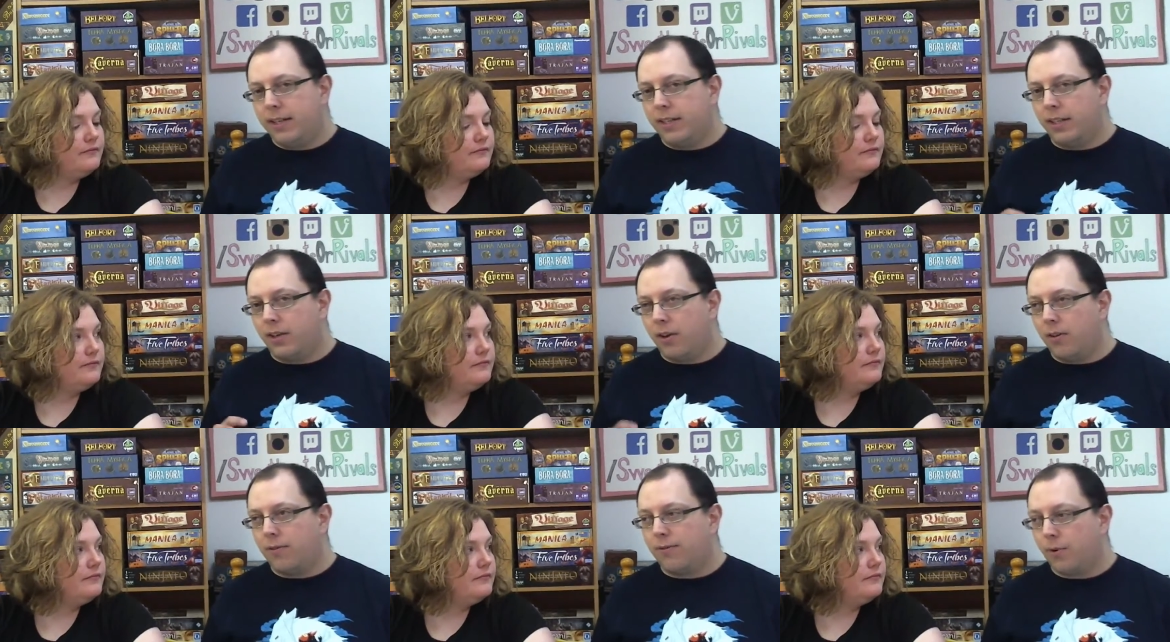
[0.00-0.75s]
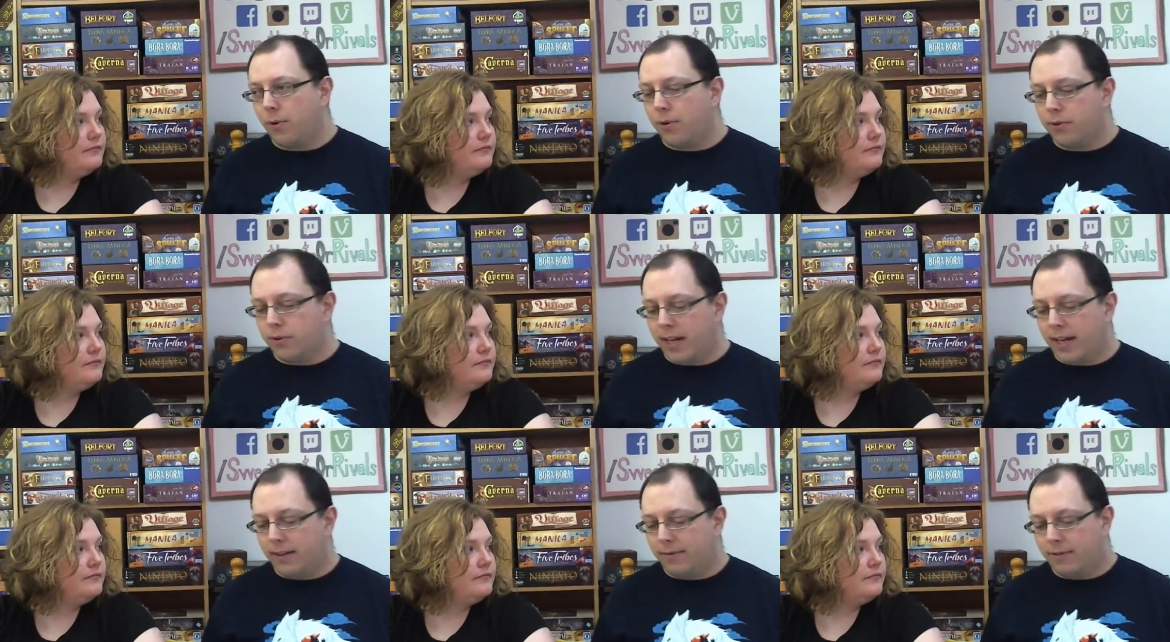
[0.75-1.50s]
Speaker 1: to go for,
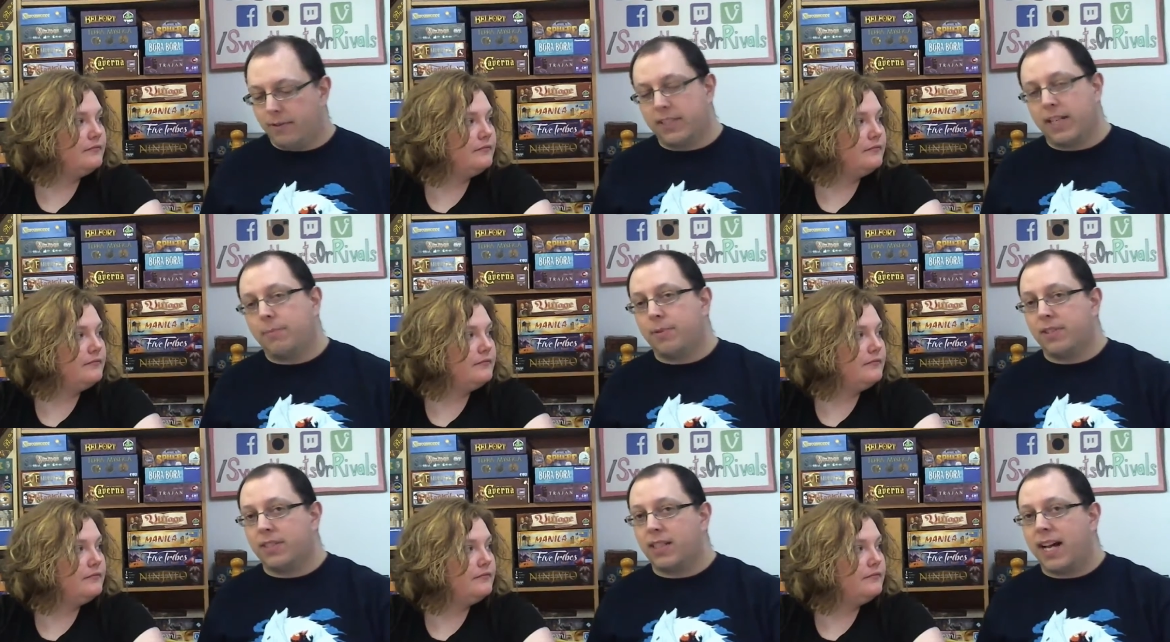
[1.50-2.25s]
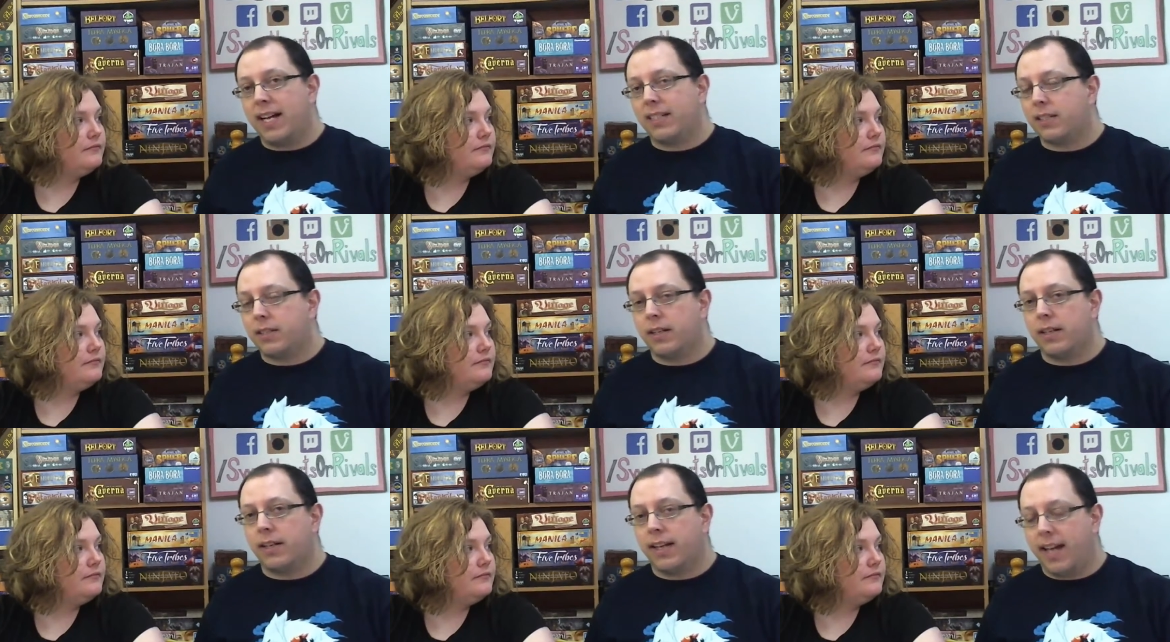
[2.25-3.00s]
like, for example, this last
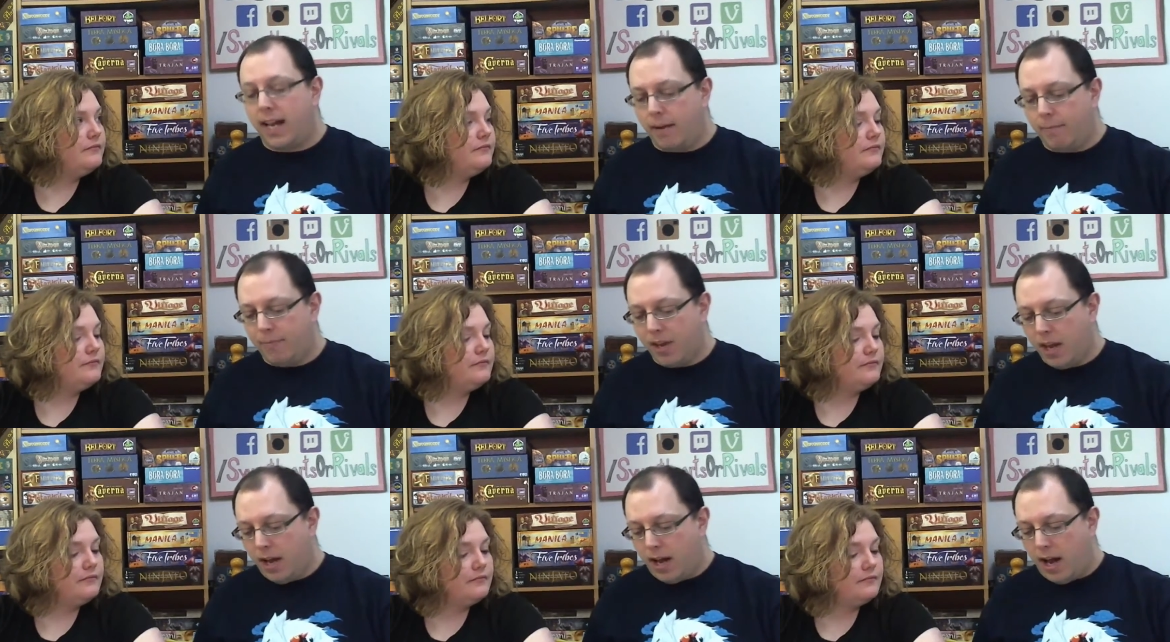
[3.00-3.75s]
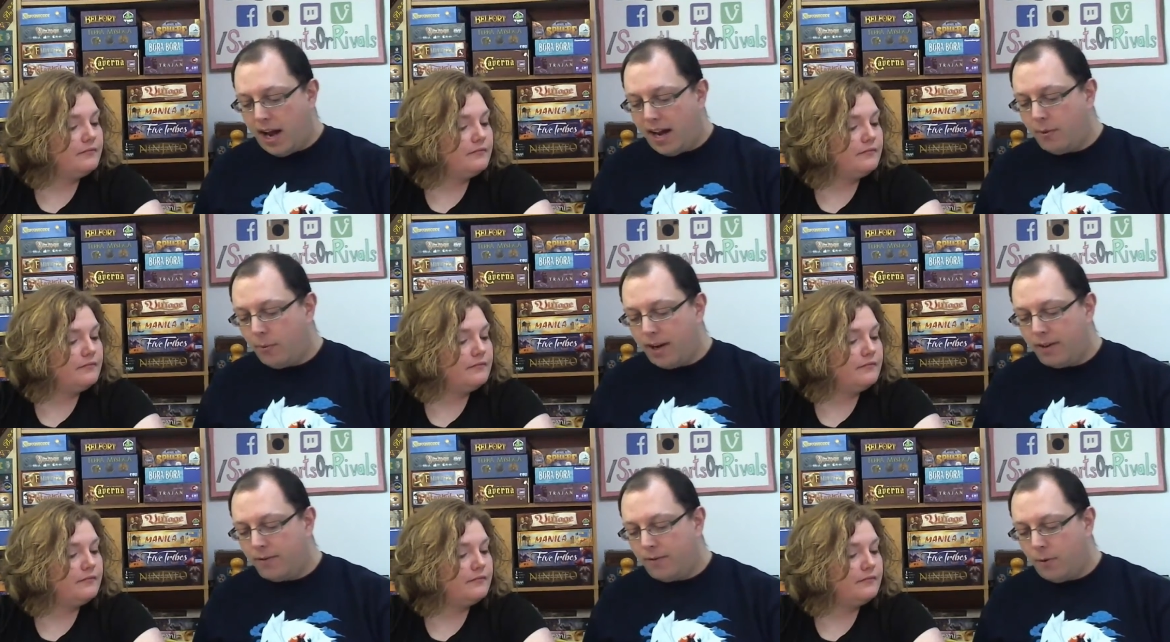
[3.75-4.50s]
uh, game, I
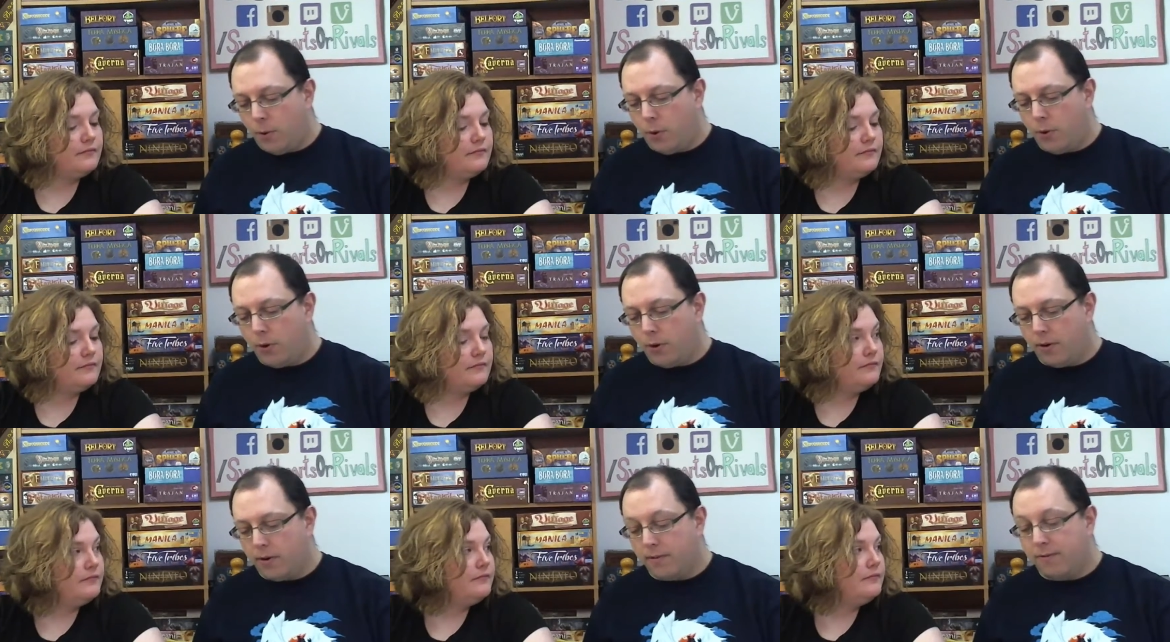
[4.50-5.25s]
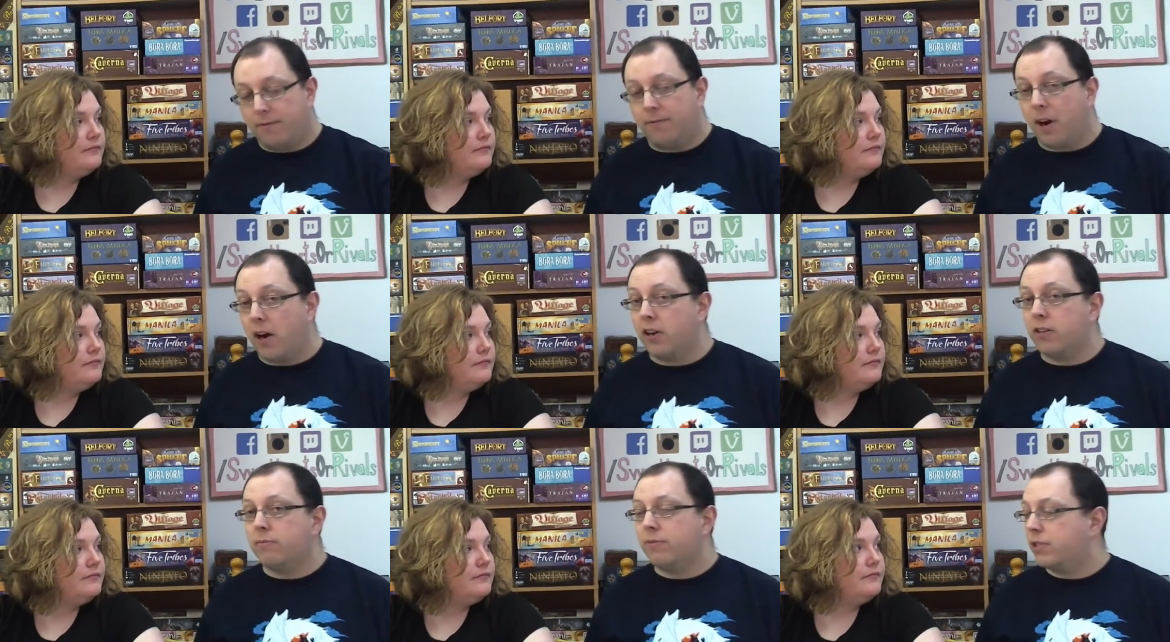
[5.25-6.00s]
went for
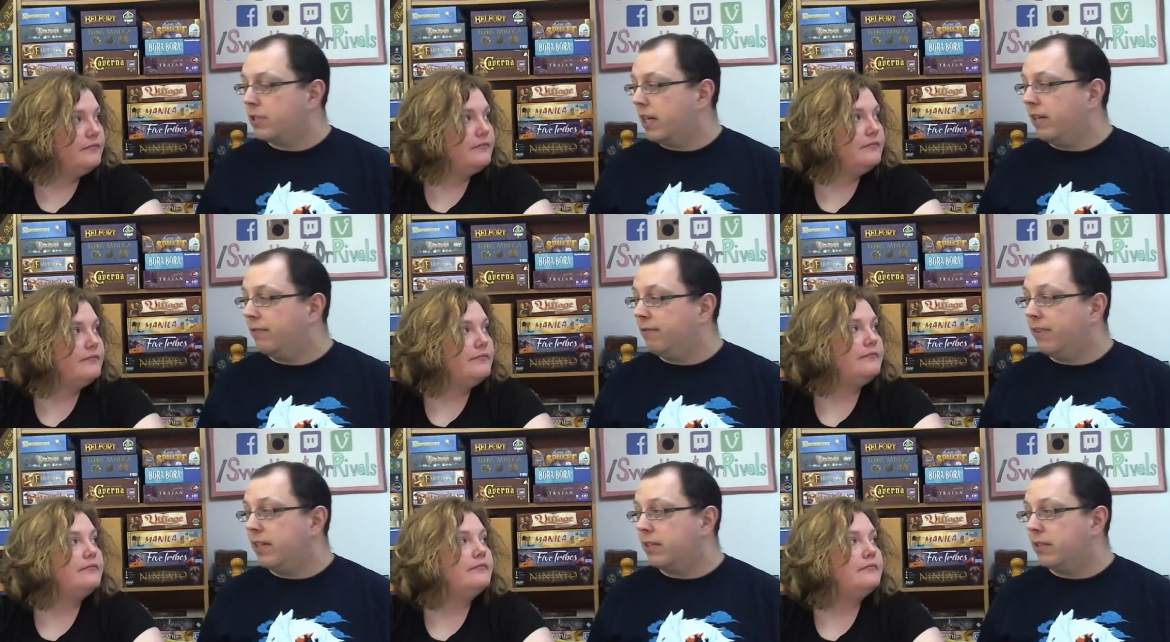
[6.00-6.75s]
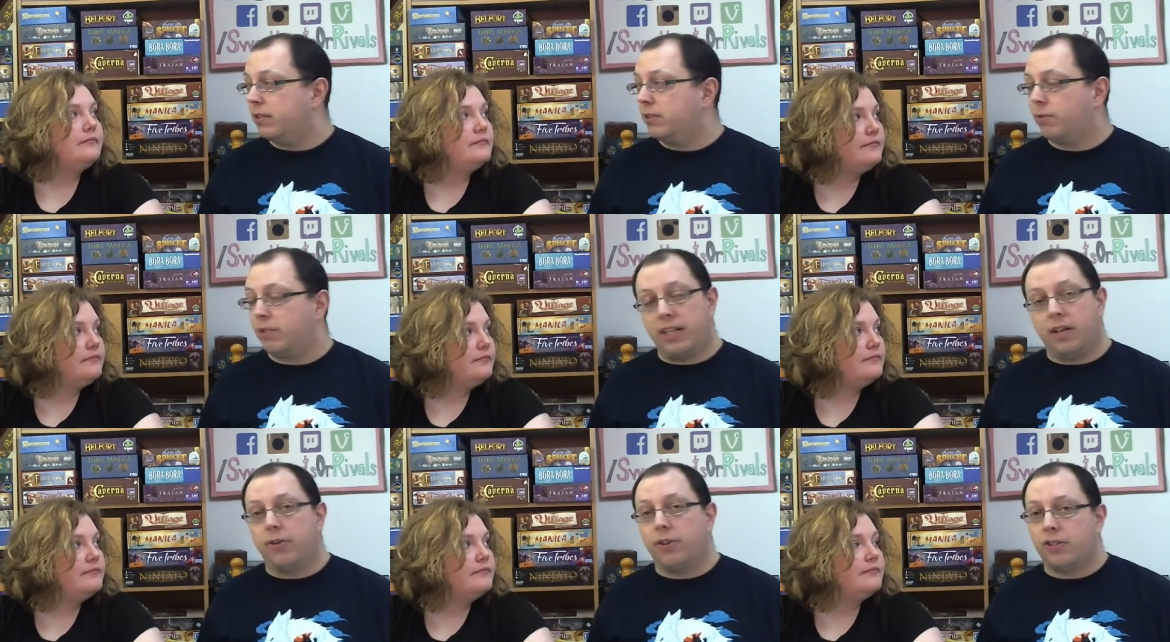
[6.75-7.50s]
farms and fields, which I
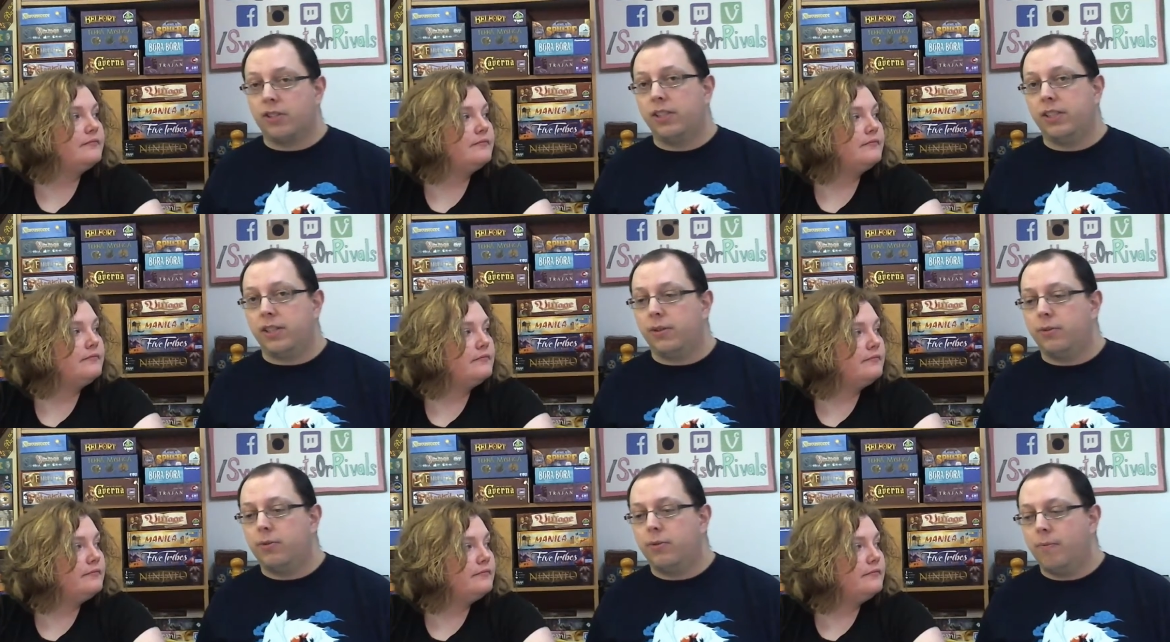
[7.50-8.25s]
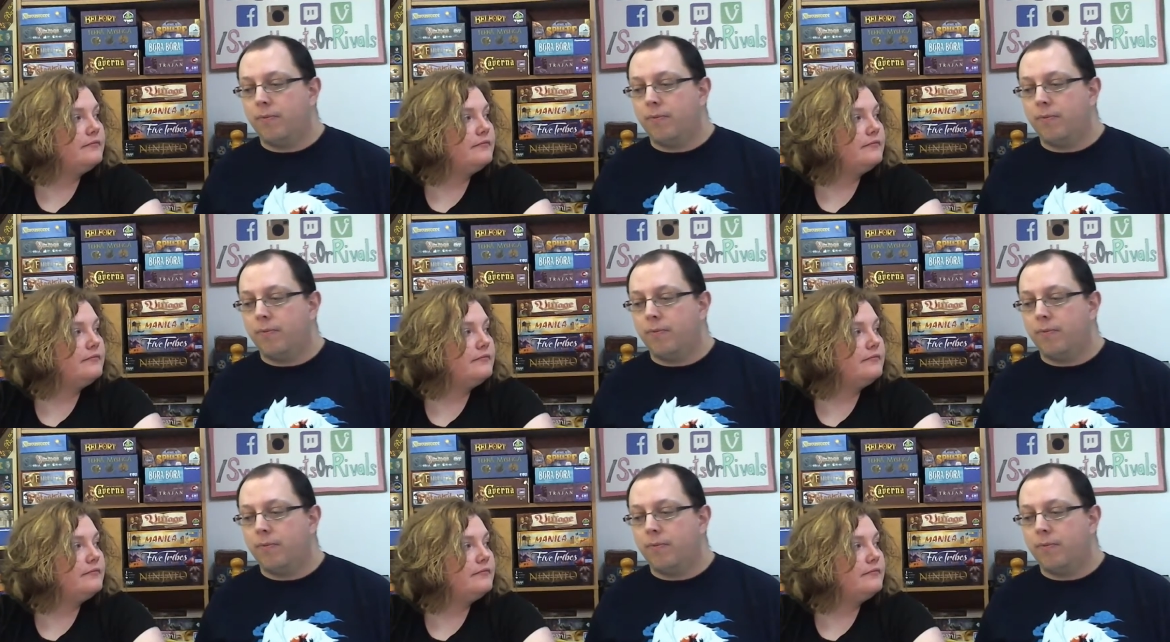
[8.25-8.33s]
don't usually do,